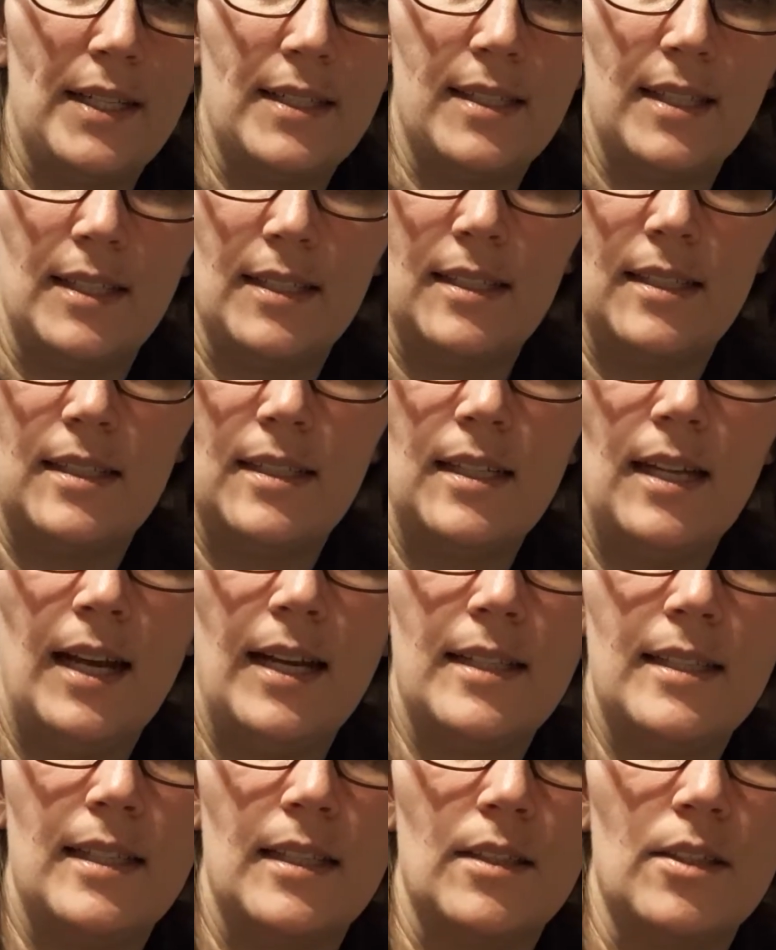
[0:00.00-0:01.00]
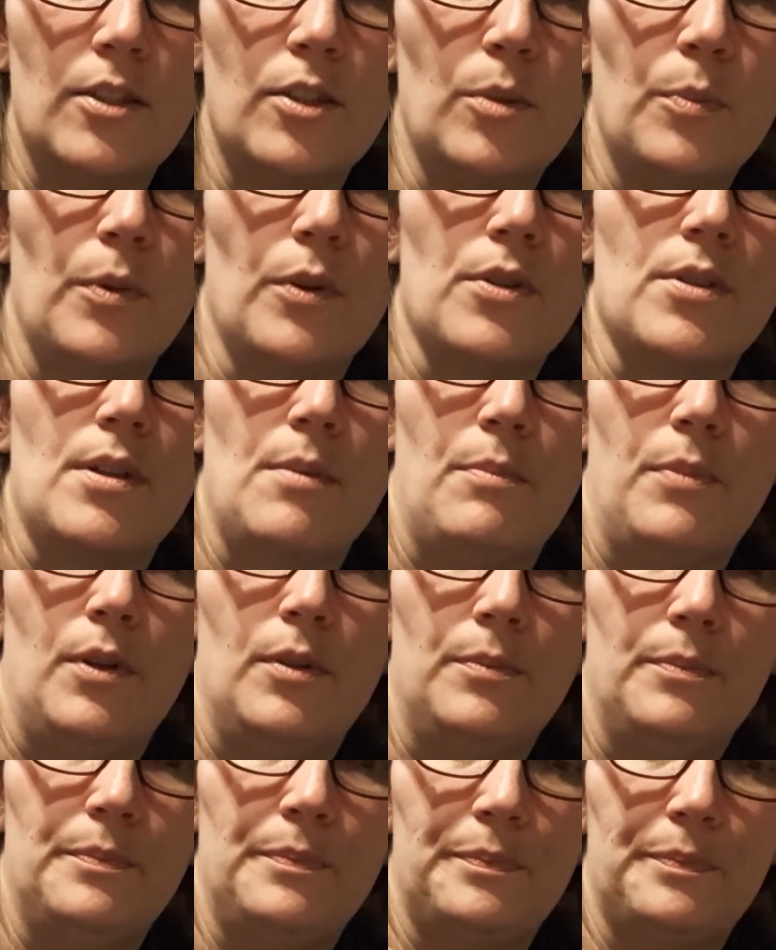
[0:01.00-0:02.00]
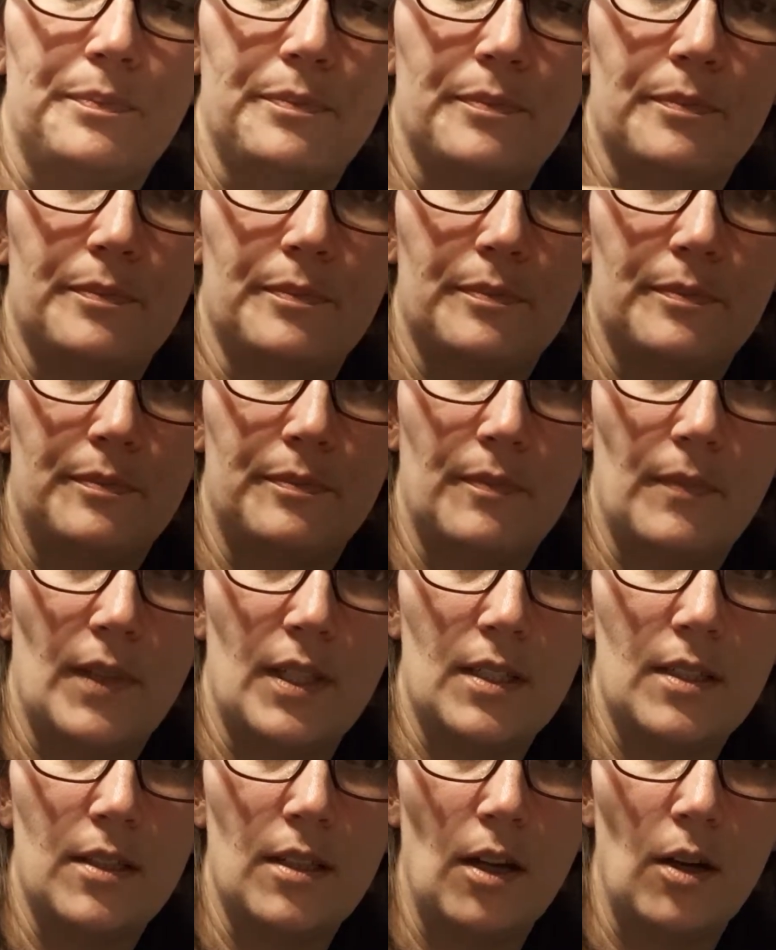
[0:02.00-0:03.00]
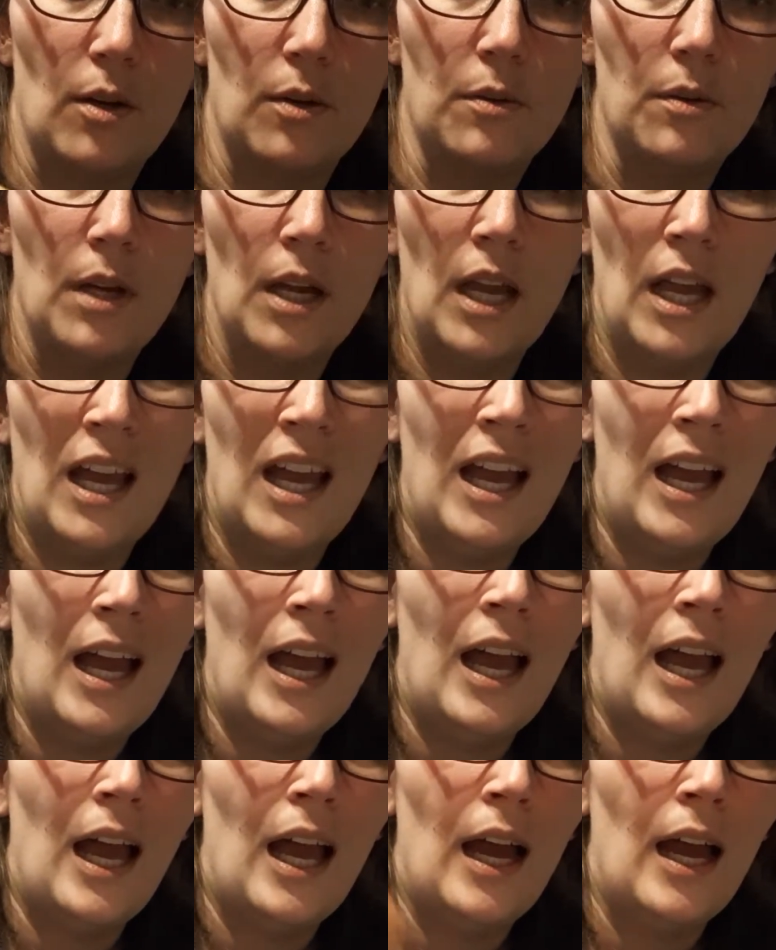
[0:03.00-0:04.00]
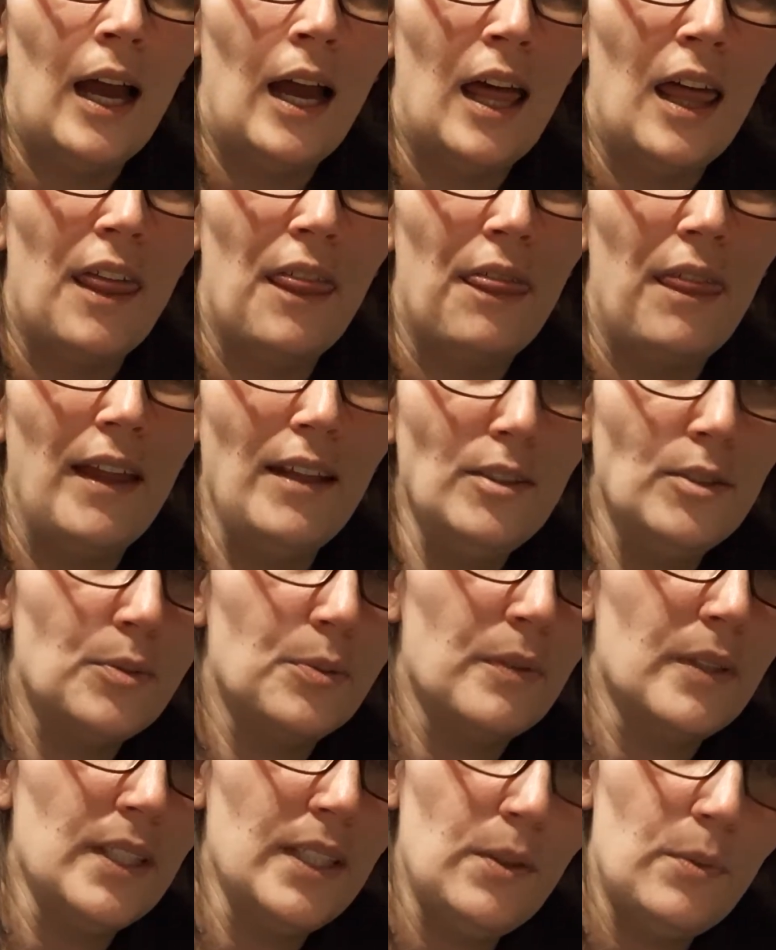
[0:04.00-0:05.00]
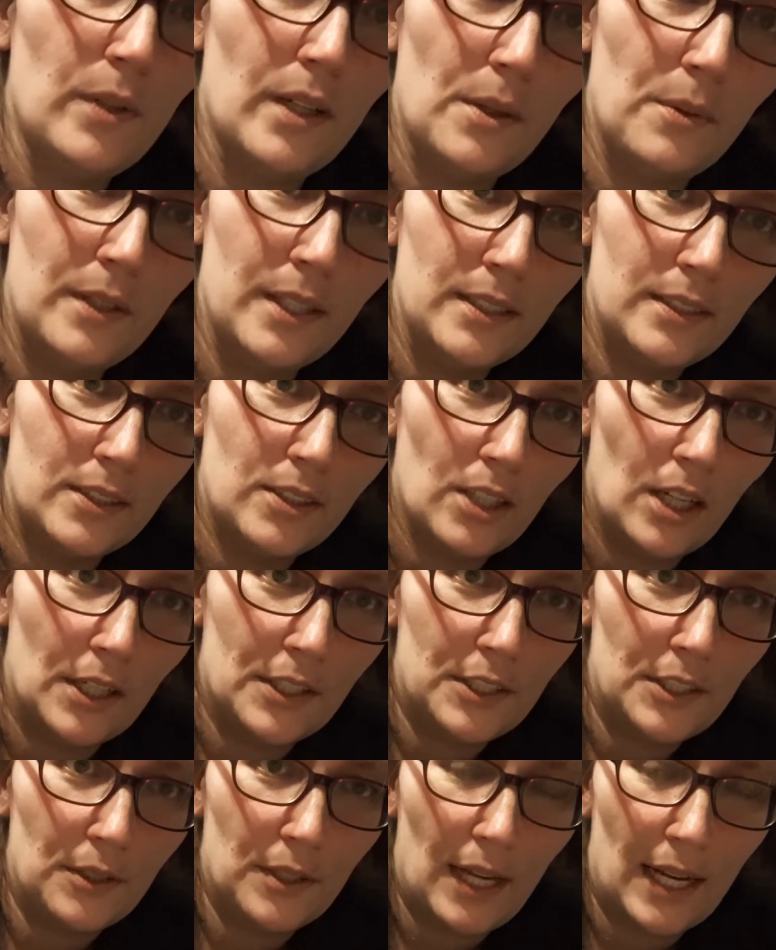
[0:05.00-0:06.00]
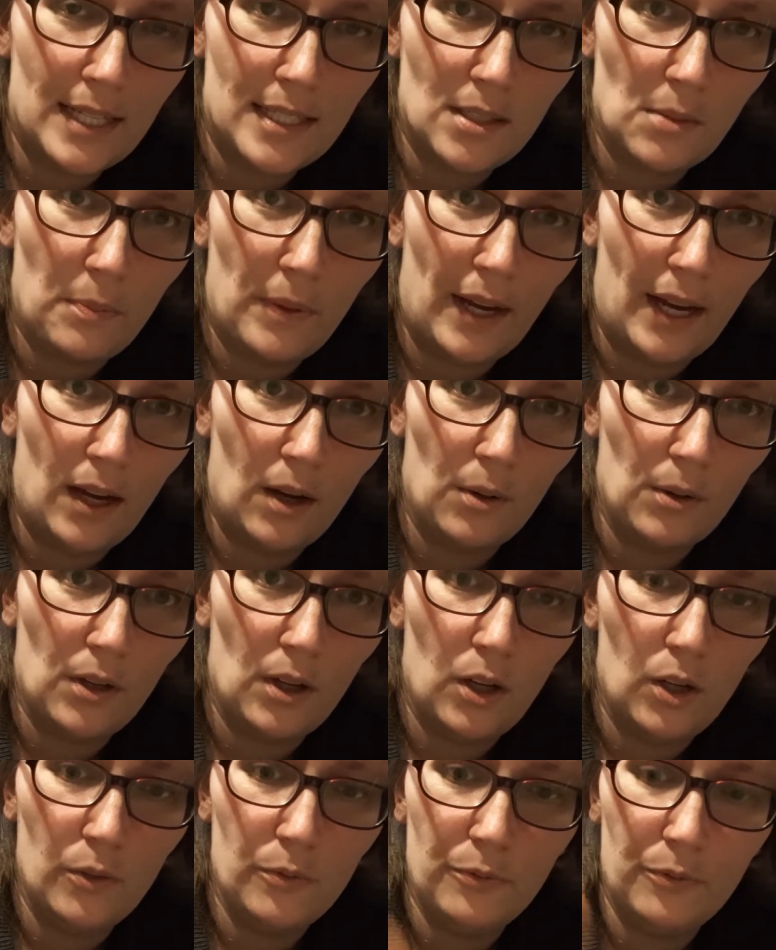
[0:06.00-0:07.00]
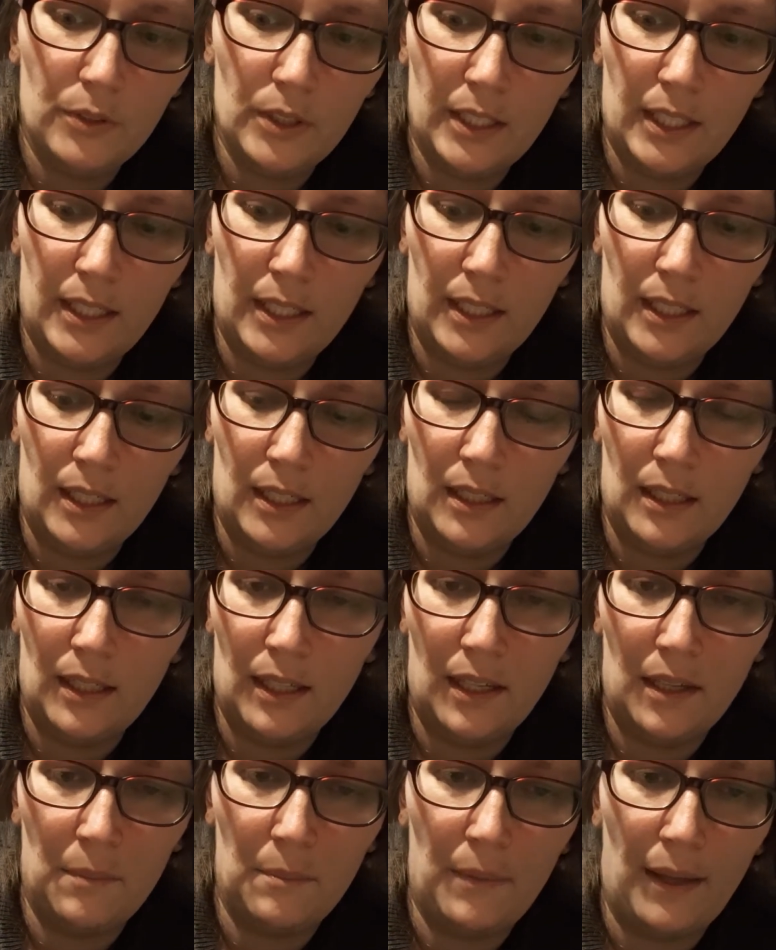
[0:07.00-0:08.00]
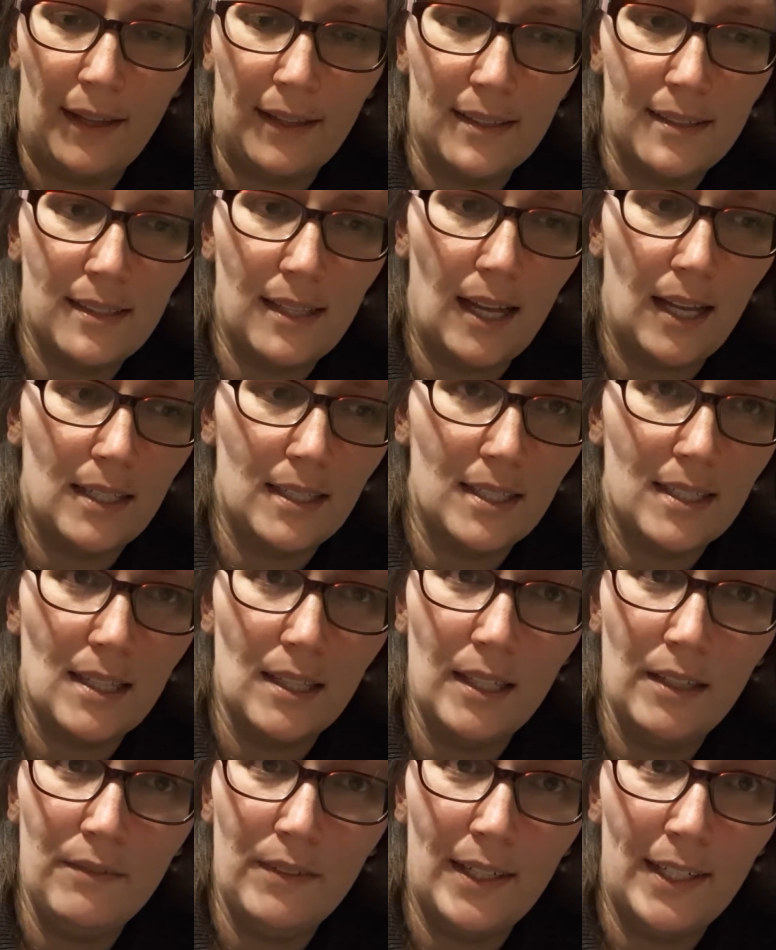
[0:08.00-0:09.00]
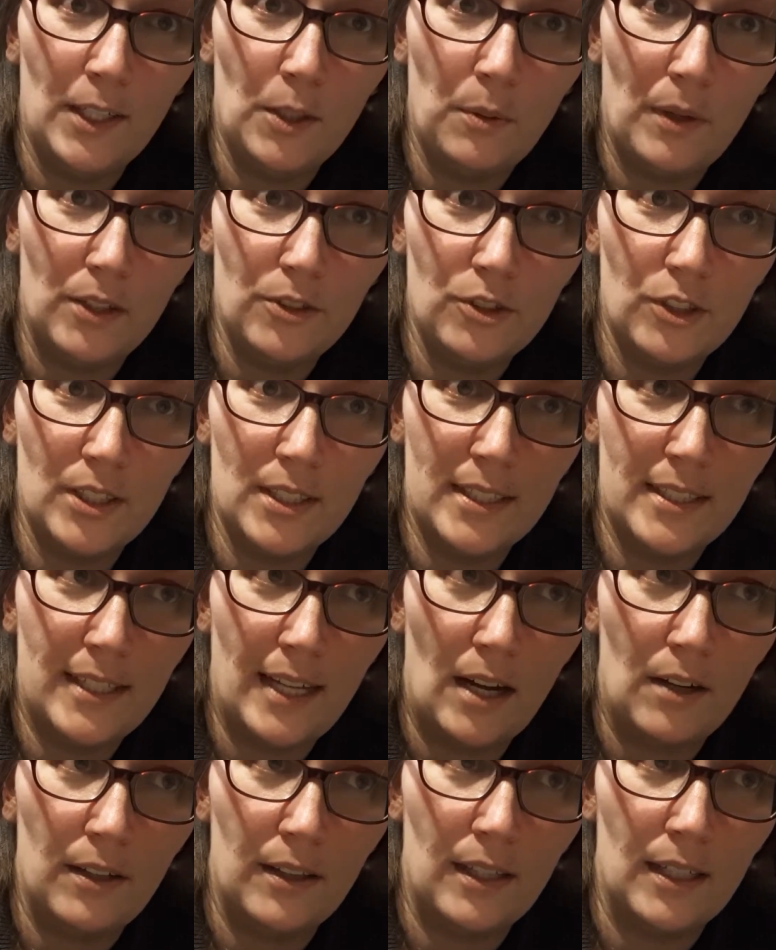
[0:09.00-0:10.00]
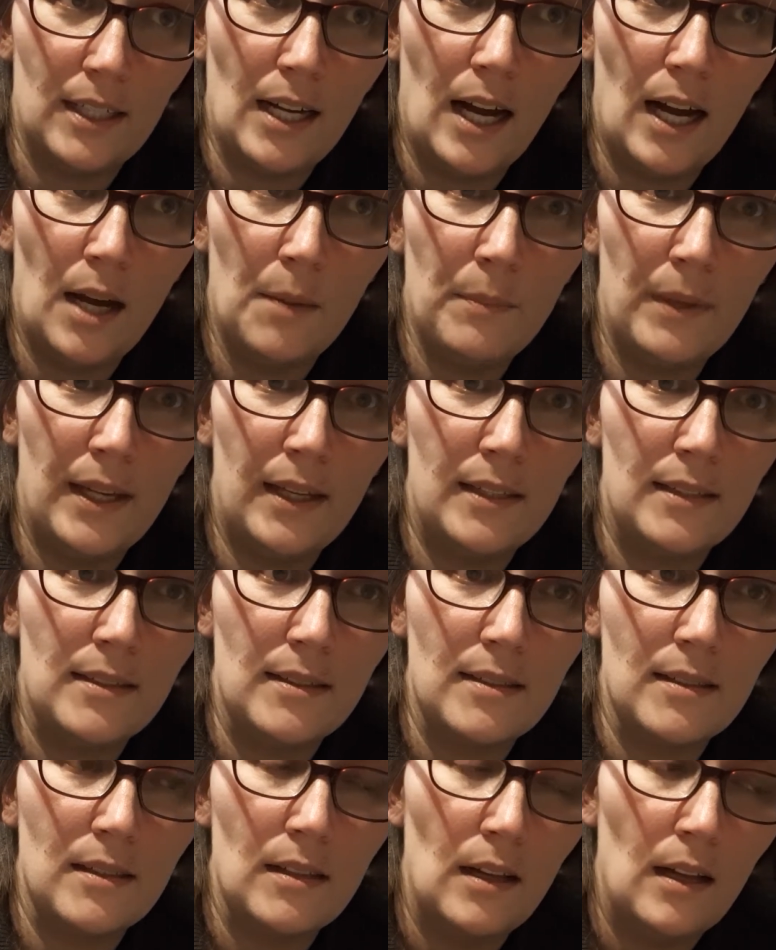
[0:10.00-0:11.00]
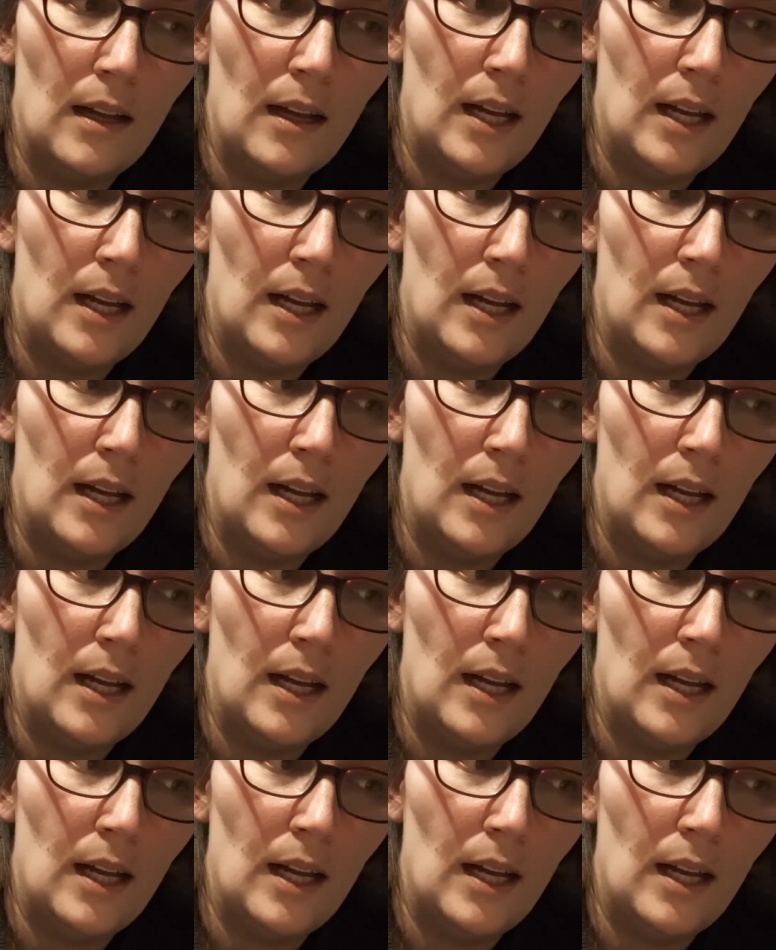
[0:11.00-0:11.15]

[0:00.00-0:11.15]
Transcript: things nice and super simple. So that's really what I wanted to talk to you guys about. Hopefully it makes sense. Leave any questions down in the comments.